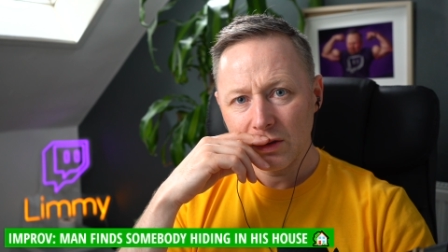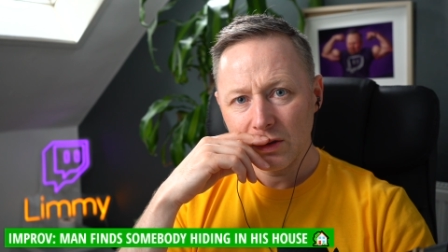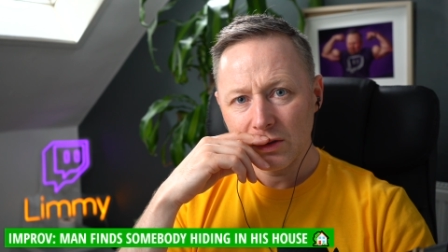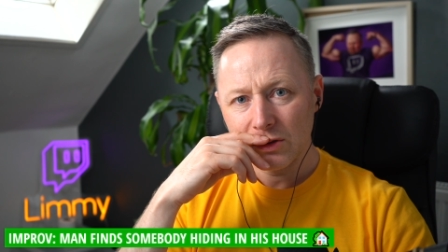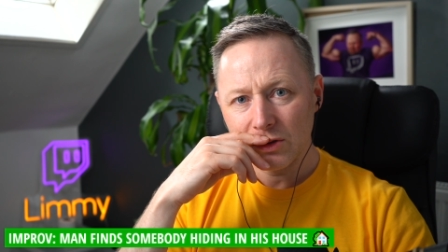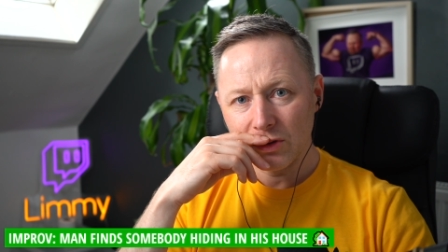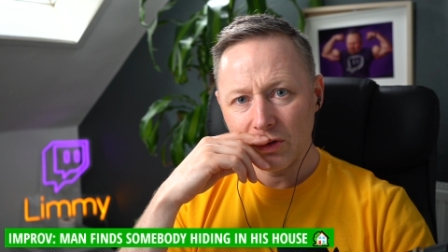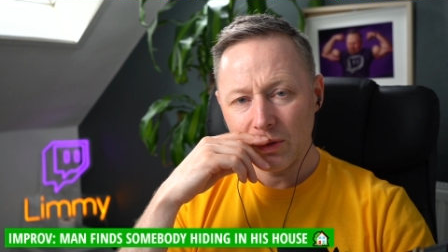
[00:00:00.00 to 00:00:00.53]

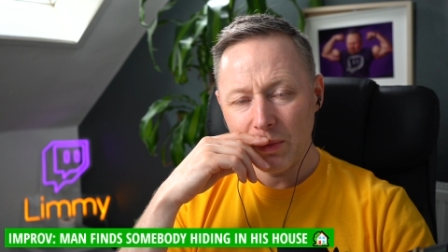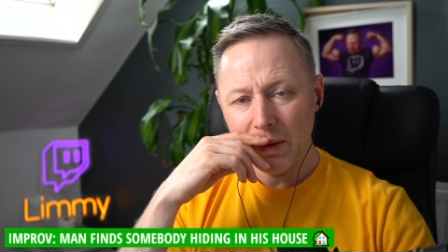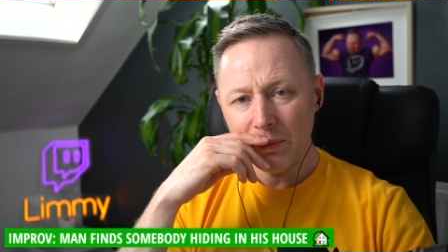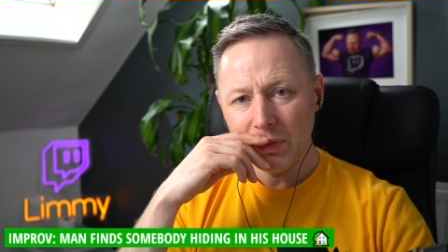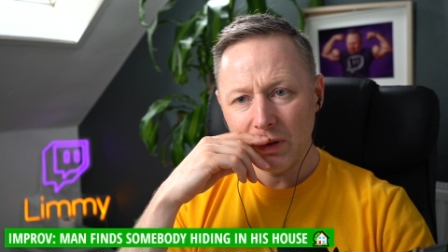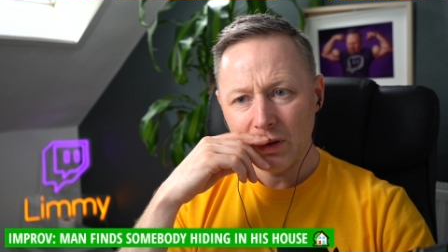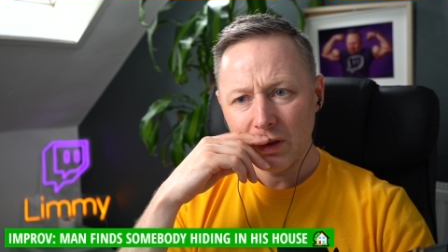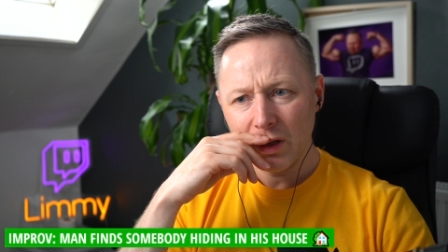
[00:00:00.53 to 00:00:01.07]
Do you not
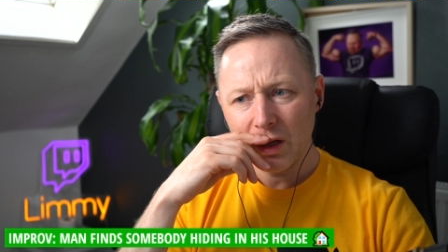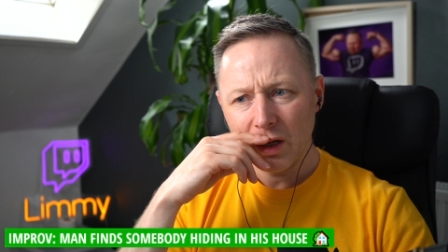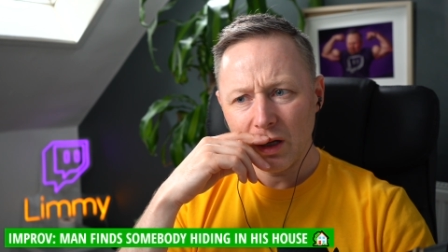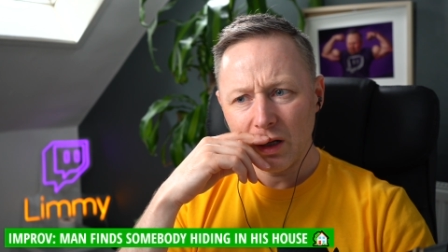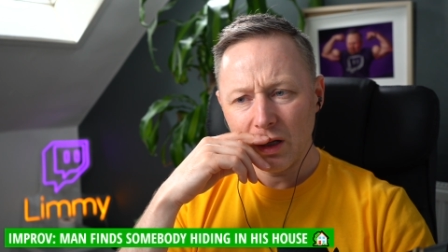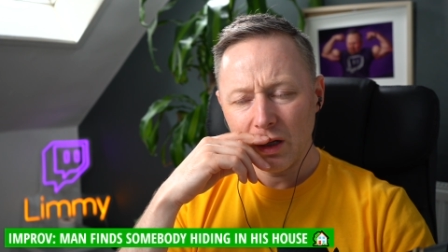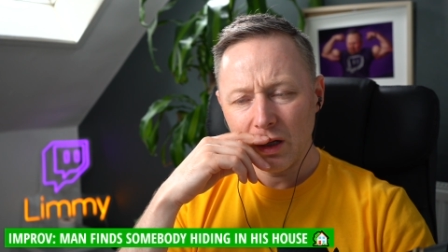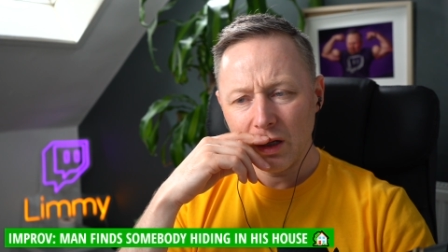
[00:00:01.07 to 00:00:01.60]
remember?
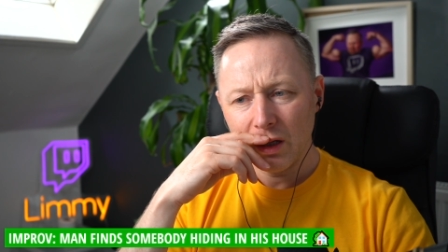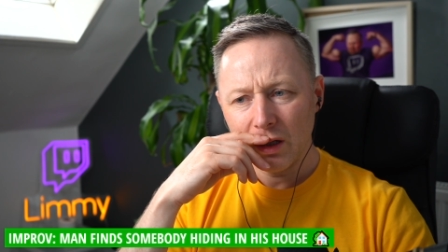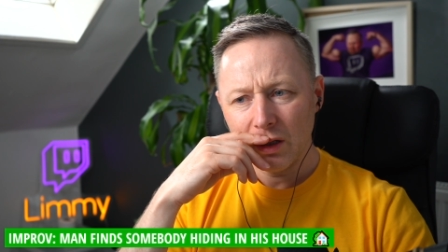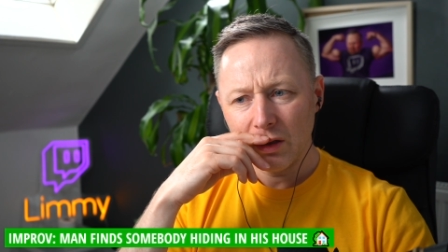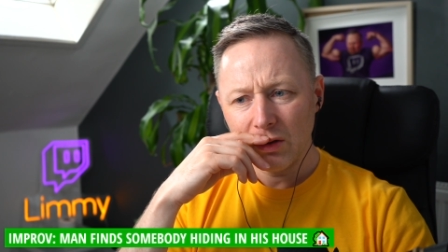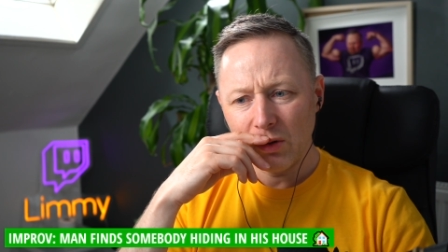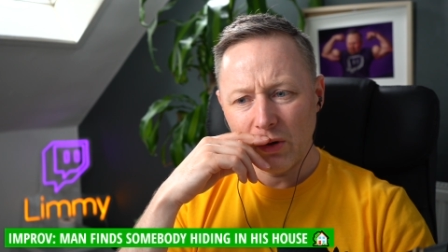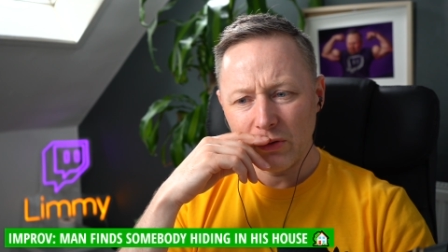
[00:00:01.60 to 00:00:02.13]

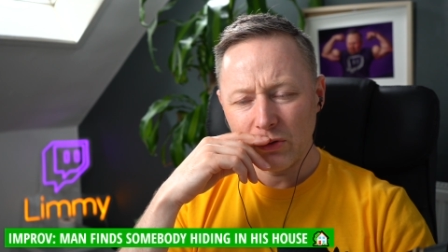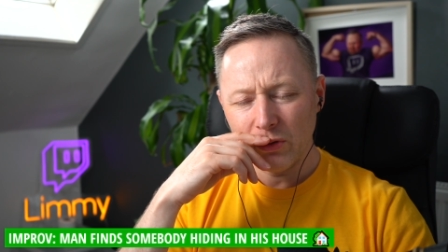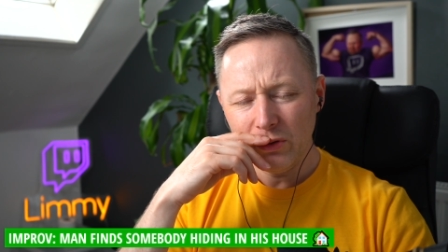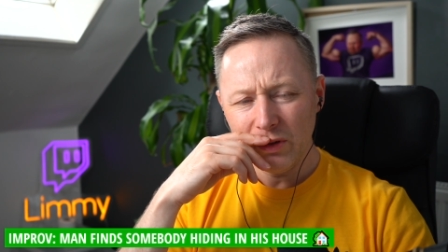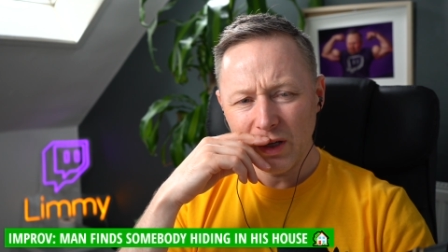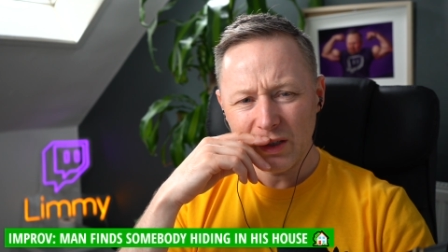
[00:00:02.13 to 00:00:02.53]
No, I don't.